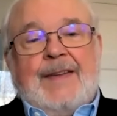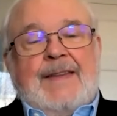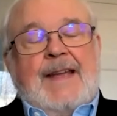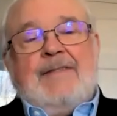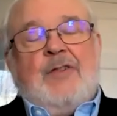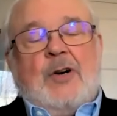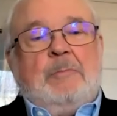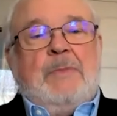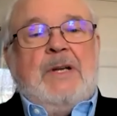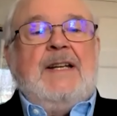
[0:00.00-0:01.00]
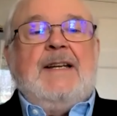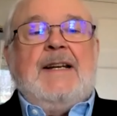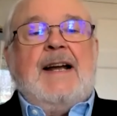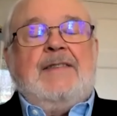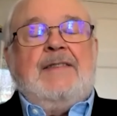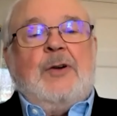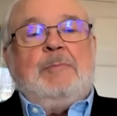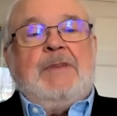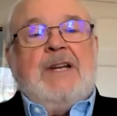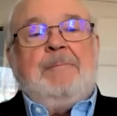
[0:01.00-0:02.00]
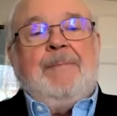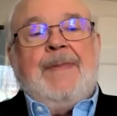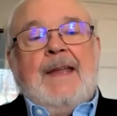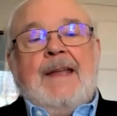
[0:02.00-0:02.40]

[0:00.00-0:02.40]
They affirm me, and I affirm them.